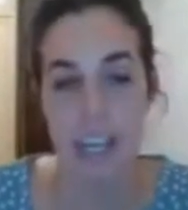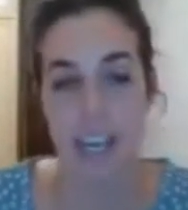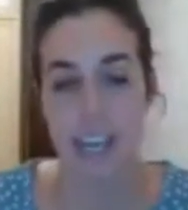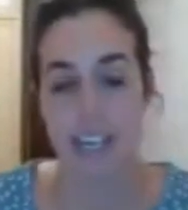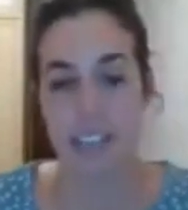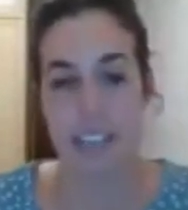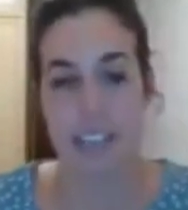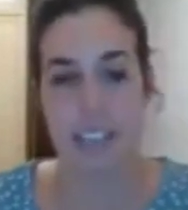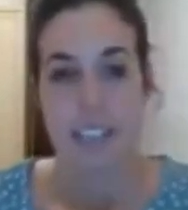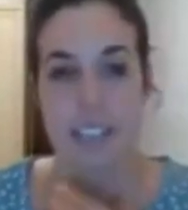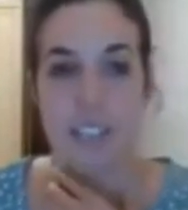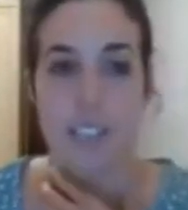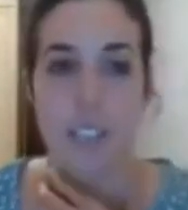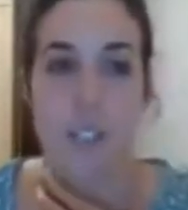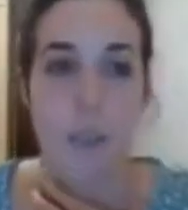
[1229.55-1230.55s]

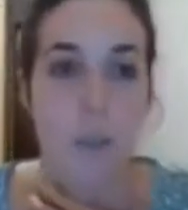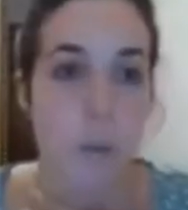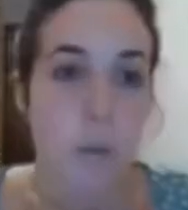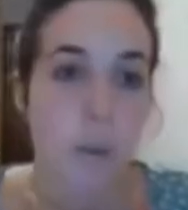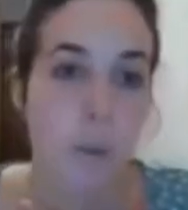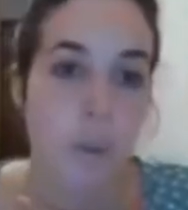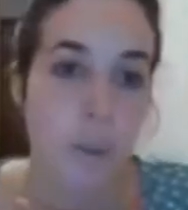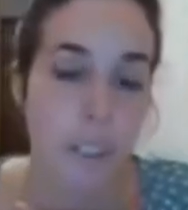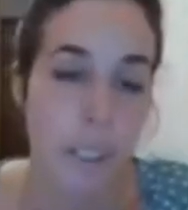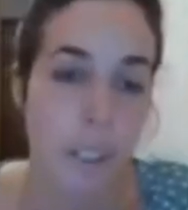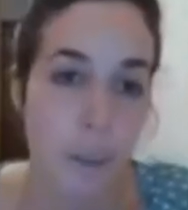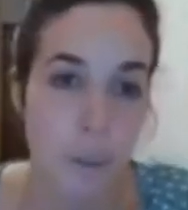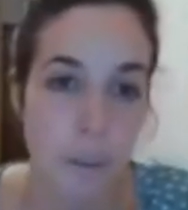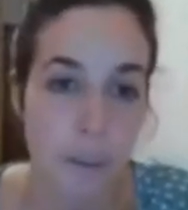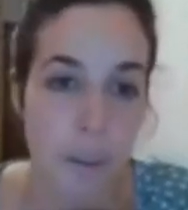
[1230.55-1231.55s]
And so
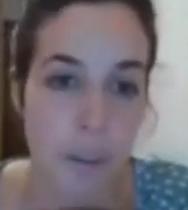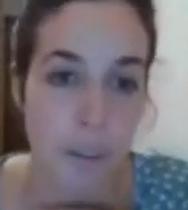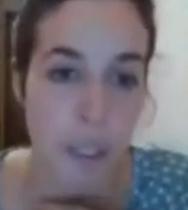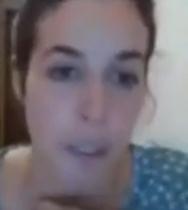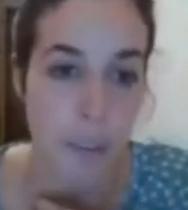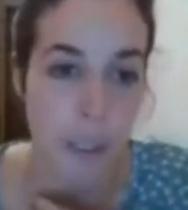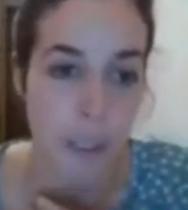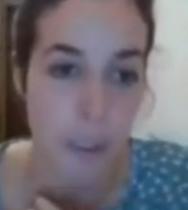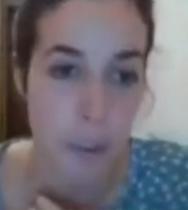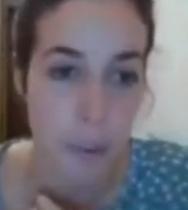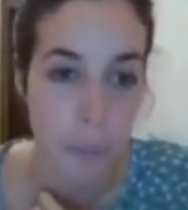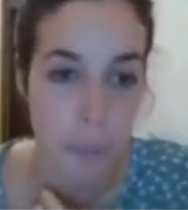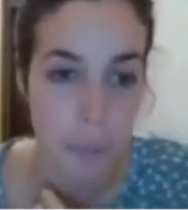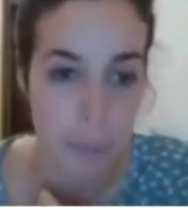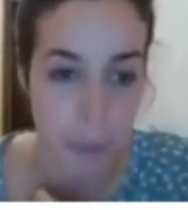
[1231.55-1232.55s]
the orbifold
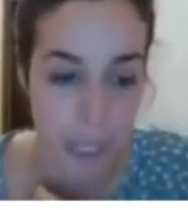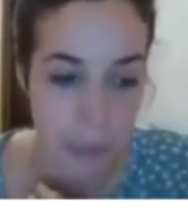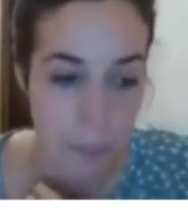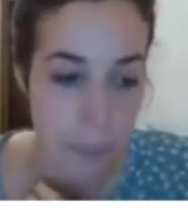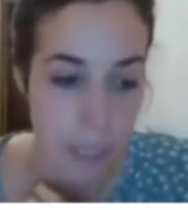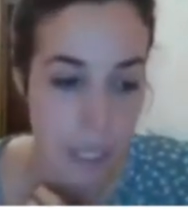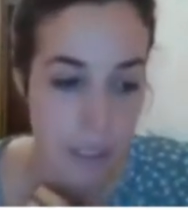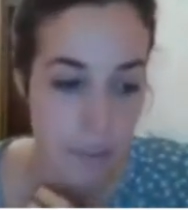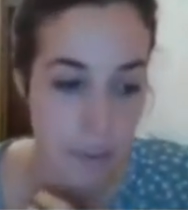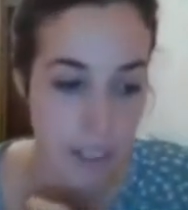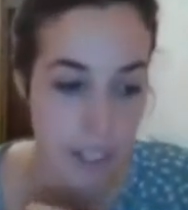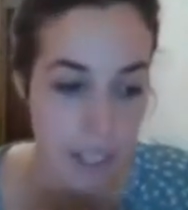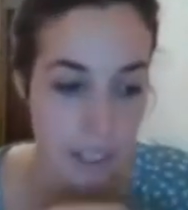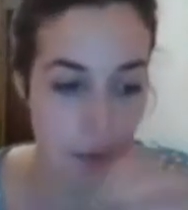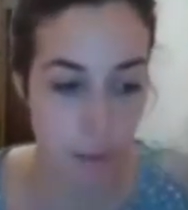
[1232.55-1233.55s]
fundamental group can be
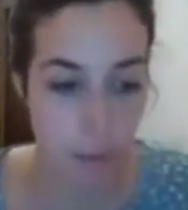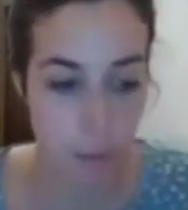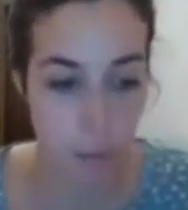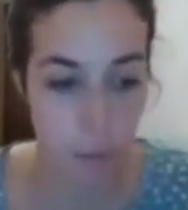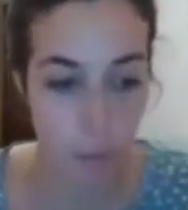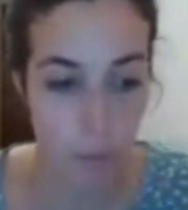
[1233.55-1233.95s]
defined